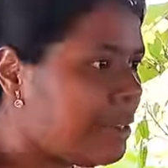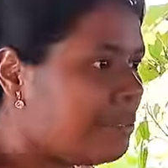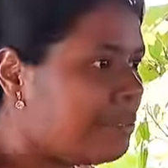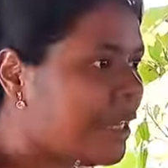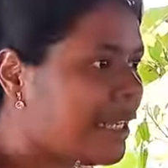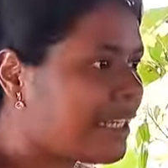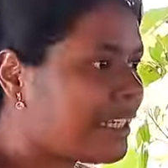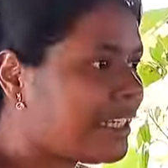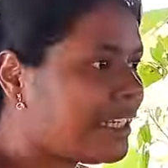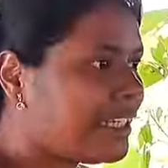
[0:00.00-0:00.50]

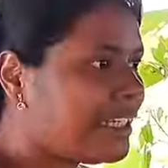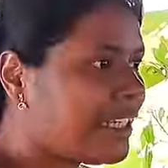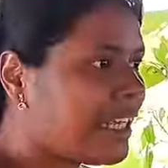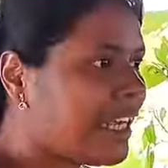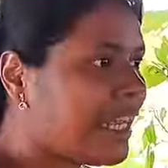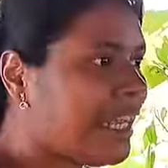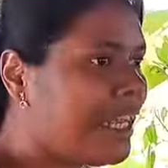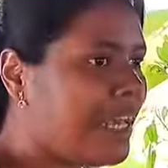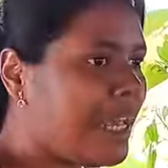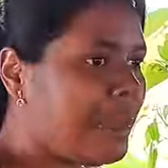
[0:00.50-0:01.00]
but
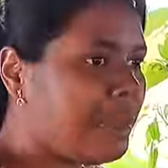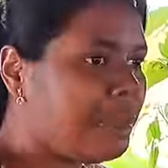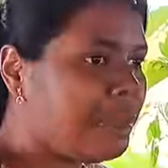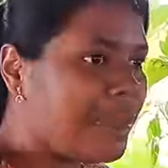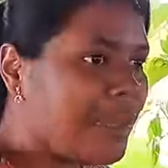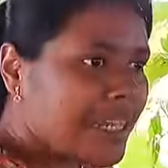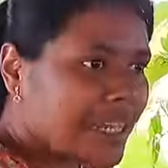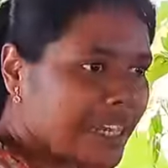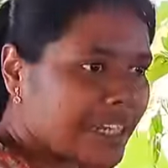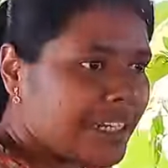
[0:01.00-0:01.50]

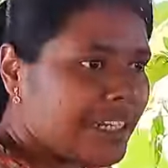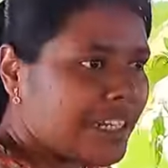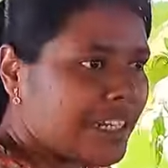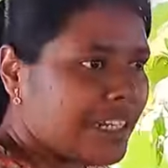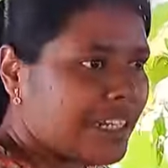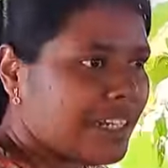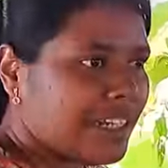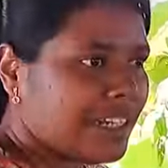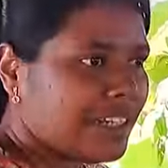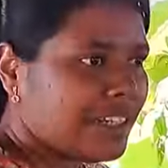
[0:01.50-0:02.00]

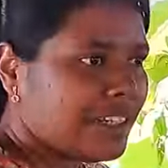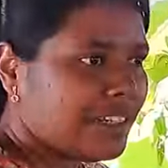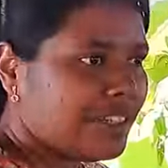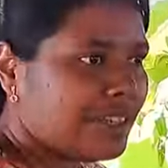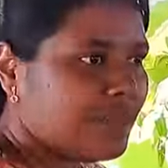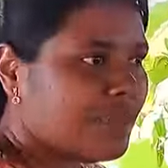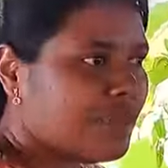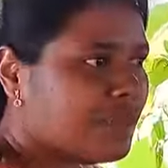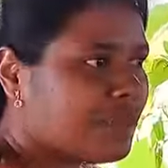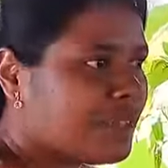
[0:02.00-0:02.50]
inability
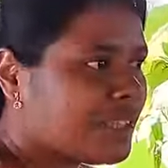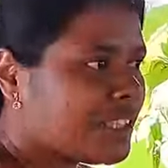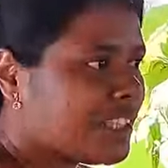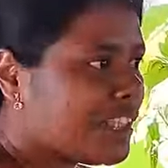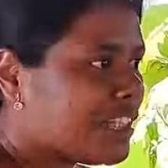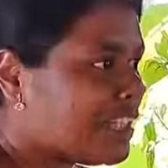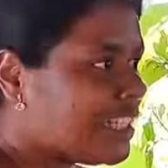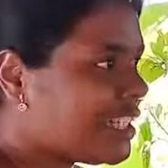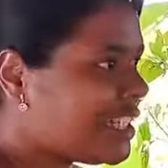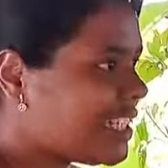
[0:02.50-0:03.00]
to use
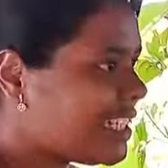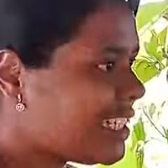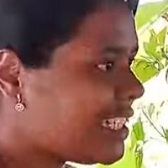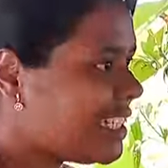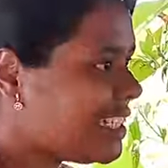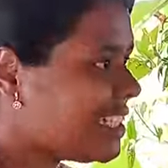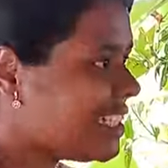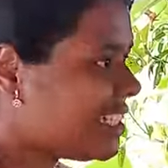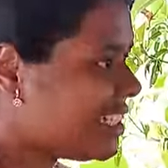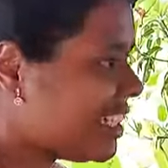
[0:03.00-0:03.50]
the
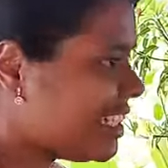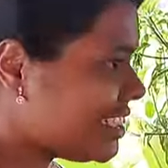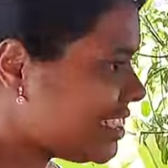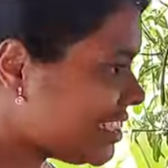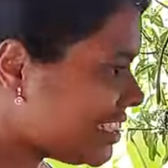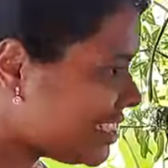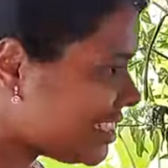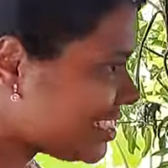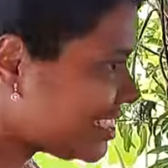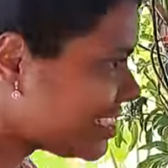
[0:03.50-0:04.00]

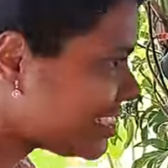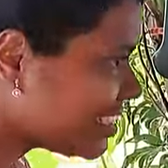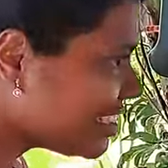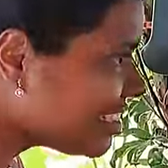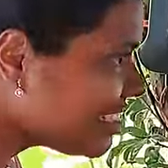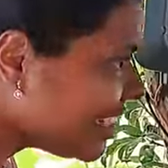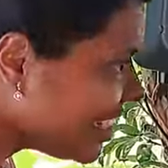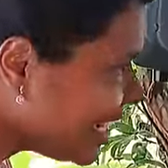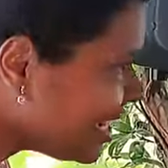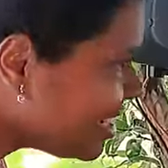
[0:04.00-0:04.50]
senses.
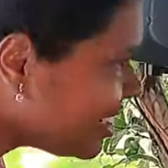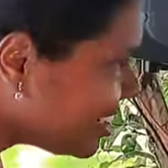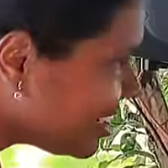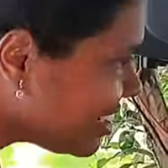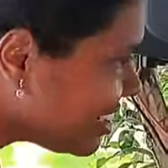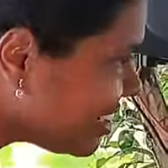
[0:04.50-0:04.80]
Correct?